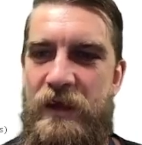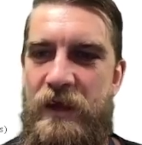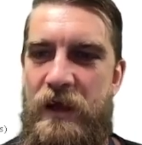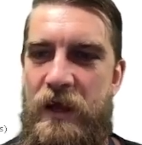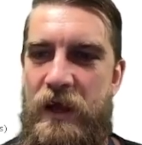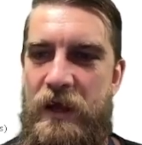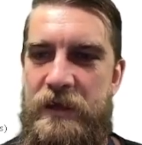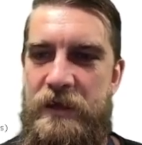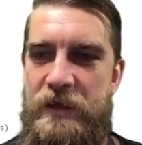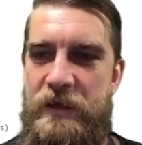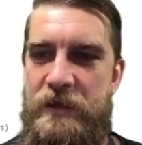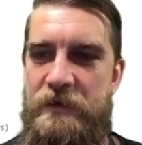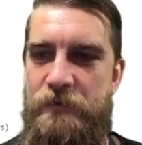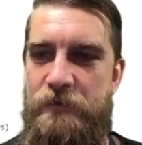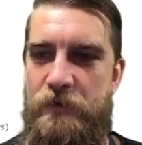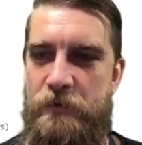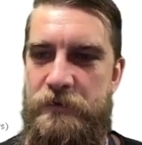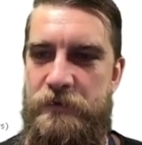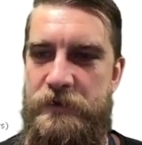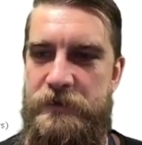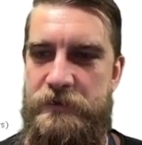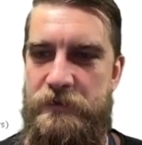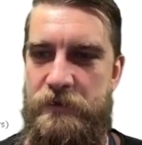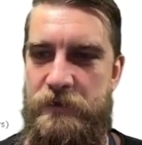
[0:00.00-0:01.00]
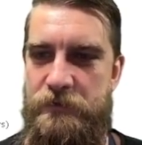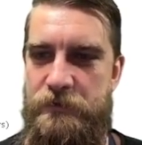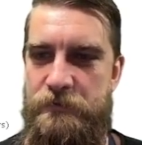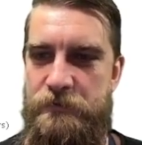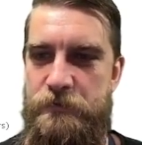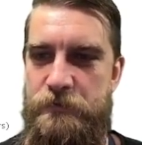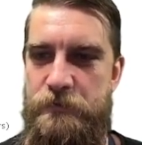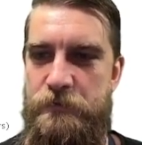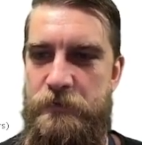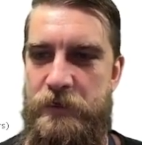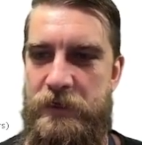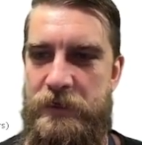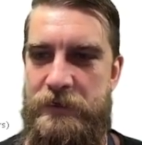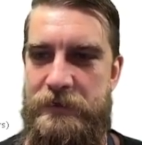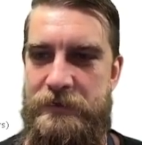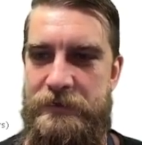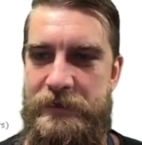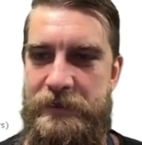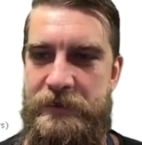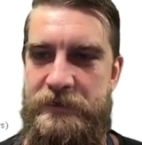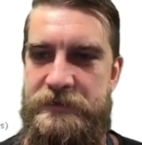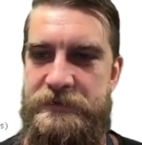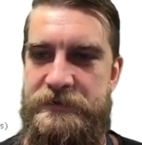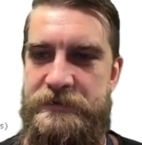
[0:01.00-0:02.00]
I have already gone through and
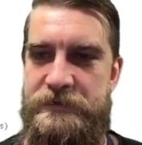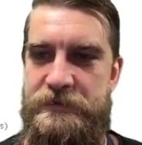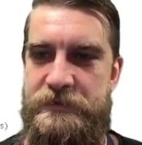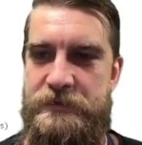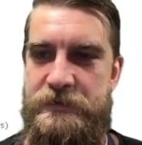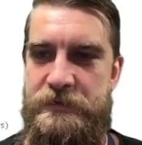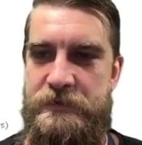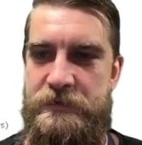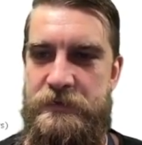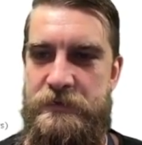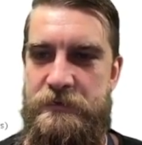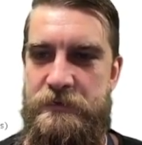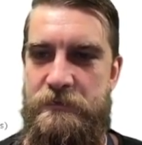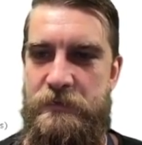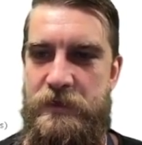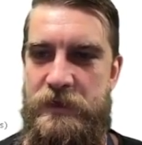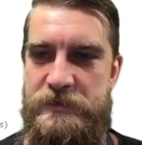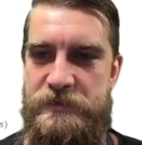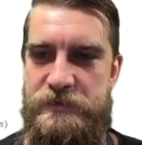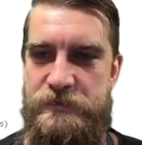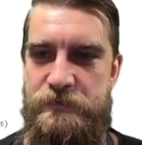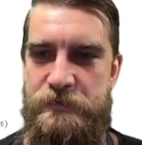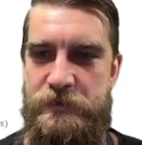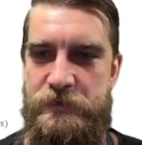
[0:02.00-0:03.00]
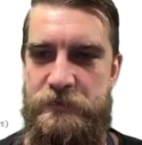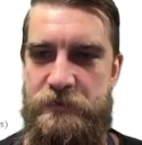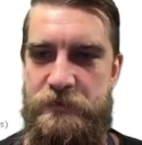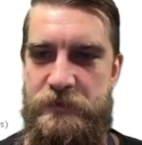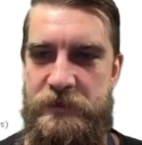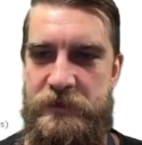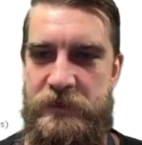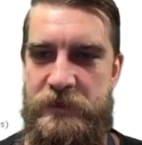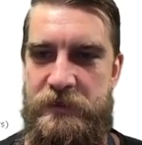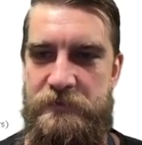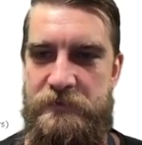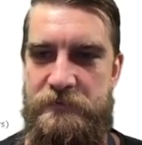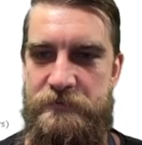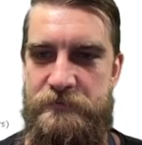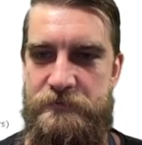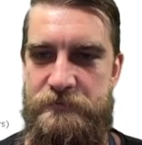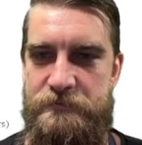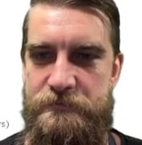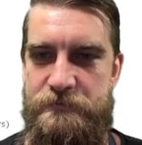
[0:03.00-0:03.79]
linked my Twitter account